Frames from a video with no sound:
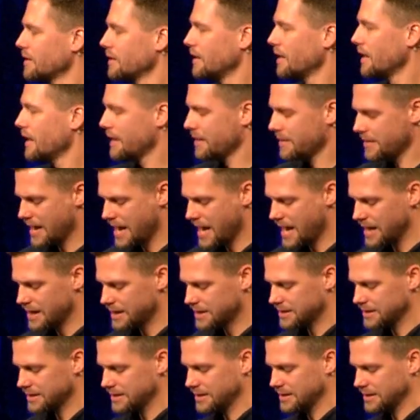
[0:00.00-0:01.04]
And
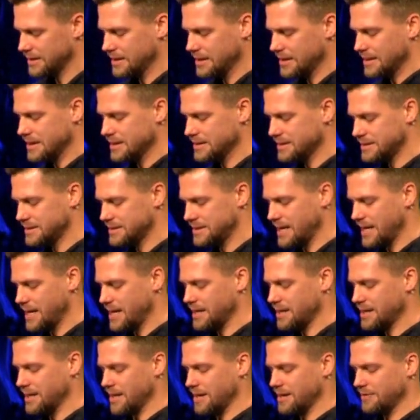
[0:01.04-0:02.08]
that
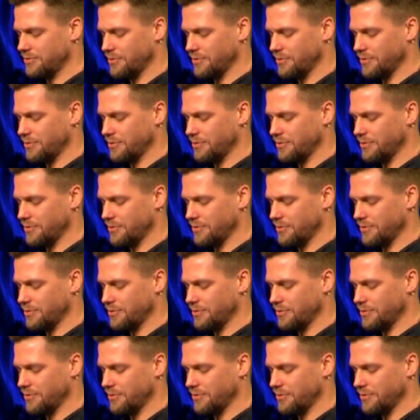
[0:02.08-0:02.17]
instead of a